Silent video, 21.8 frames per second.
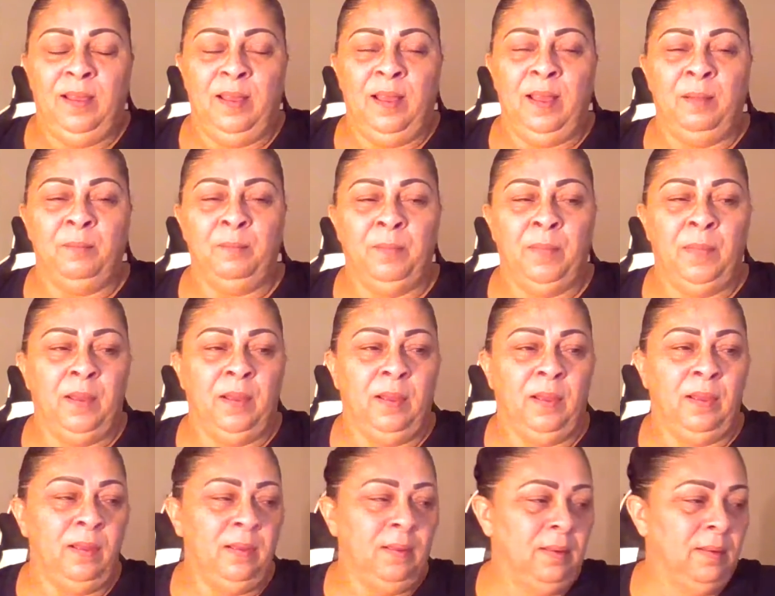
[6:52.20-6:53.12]
I'm
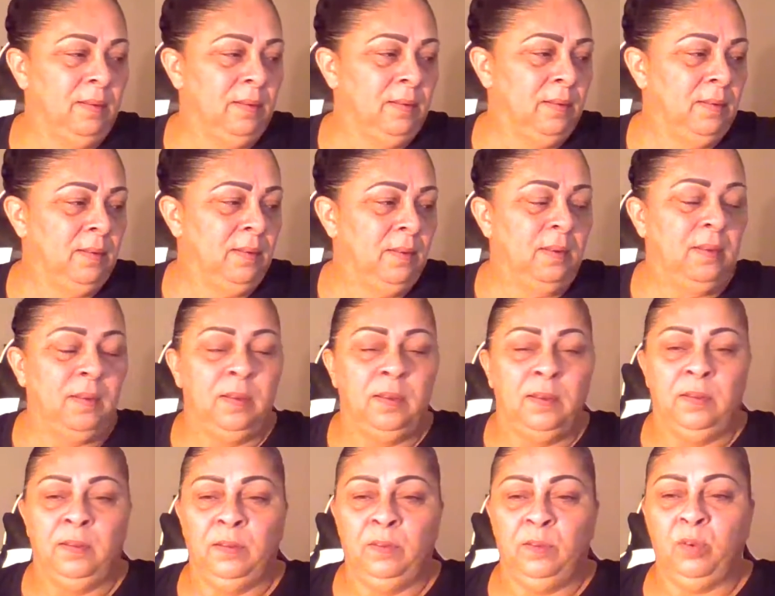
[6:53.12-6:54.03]

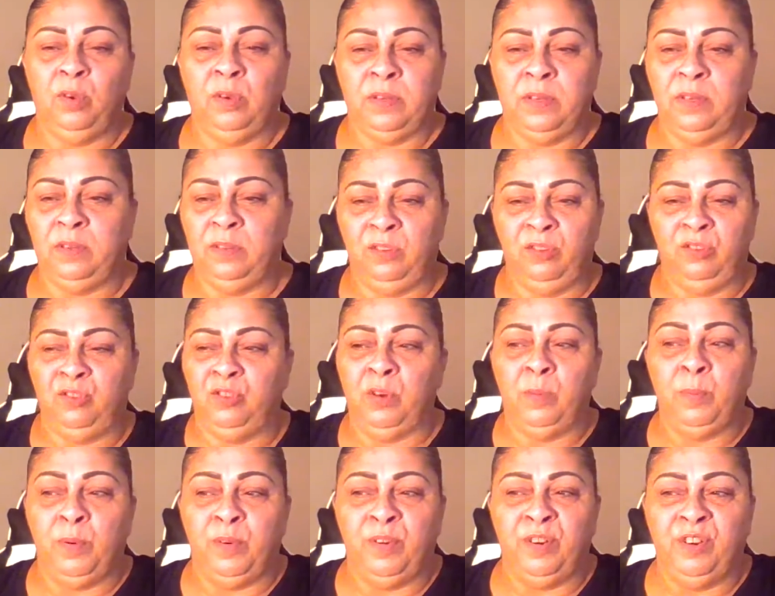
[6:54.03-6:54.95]
talking
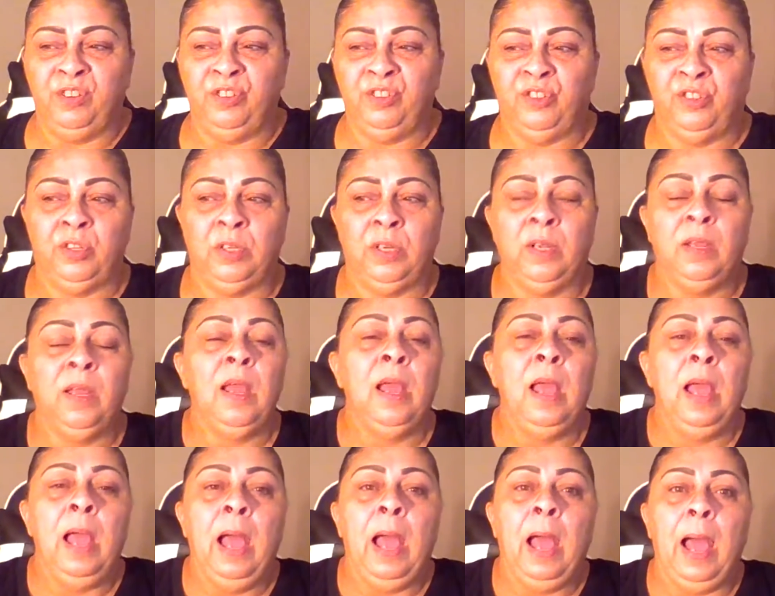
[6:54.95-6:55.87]
gibberish.
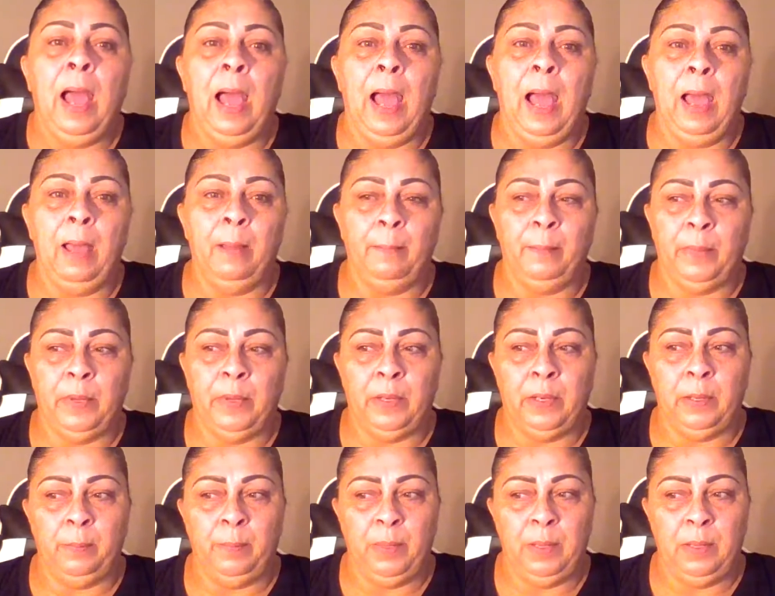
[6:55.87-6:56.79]
I'm
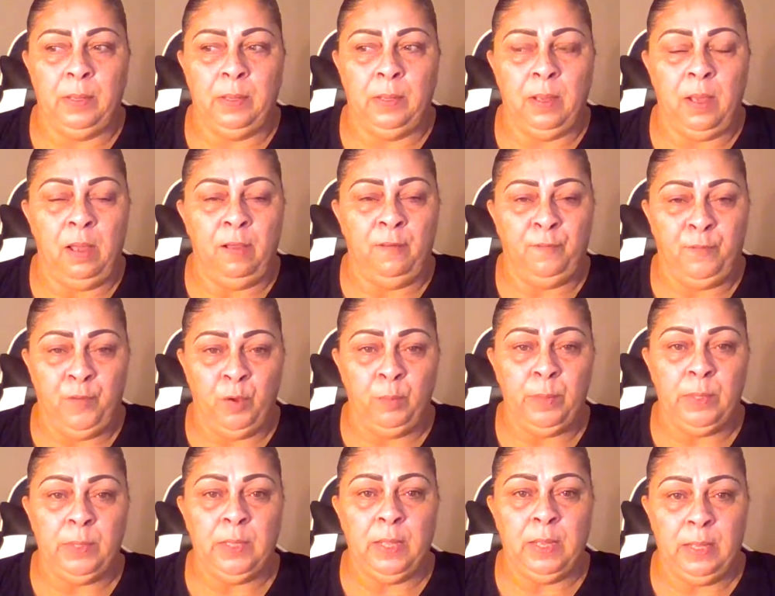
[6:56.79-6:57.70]
gonna be
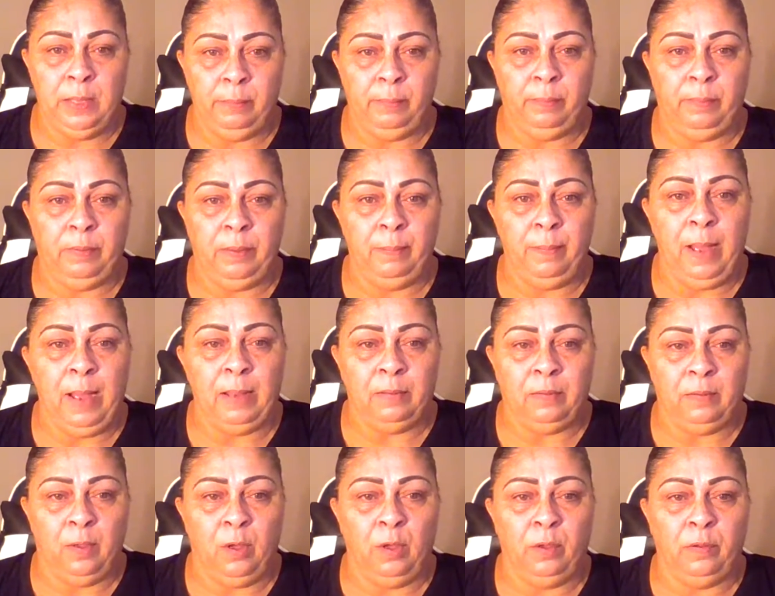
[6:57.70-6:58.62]
filming the Ipsy
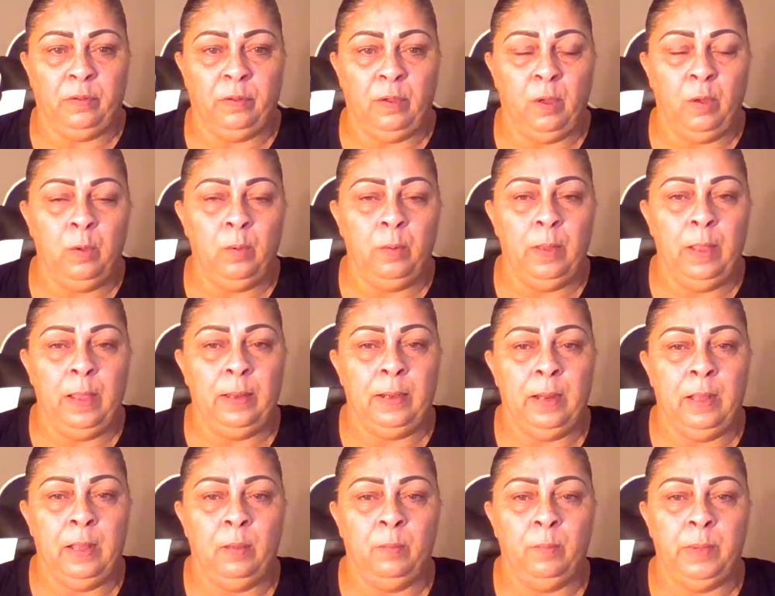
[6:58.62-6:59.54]
box also,
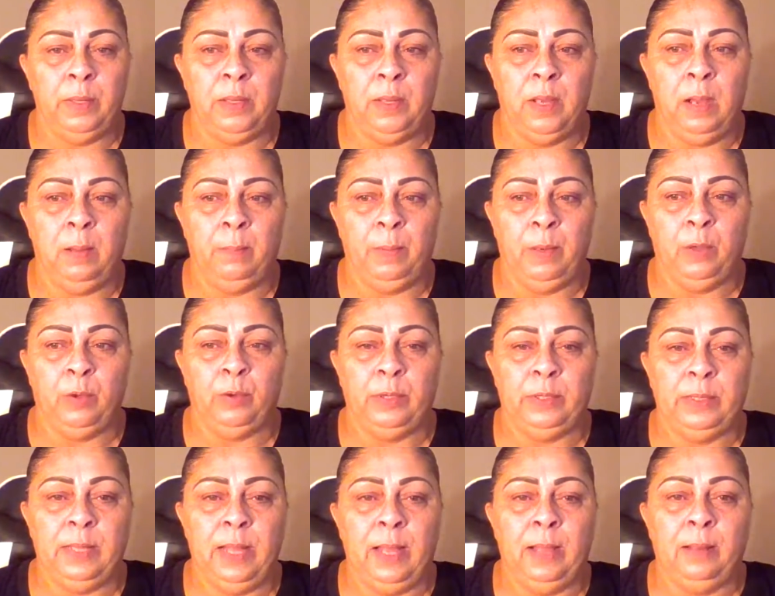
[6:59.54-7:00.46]
and I'll be
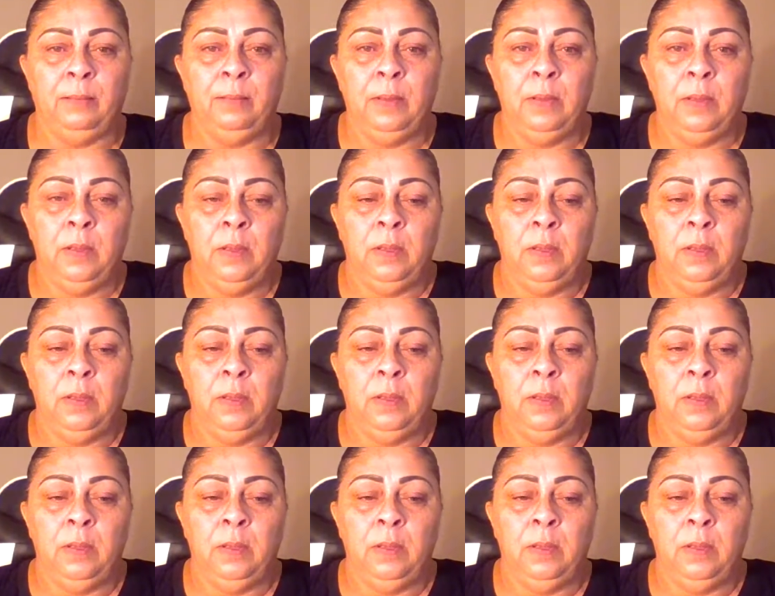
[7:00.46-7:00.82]
uploading that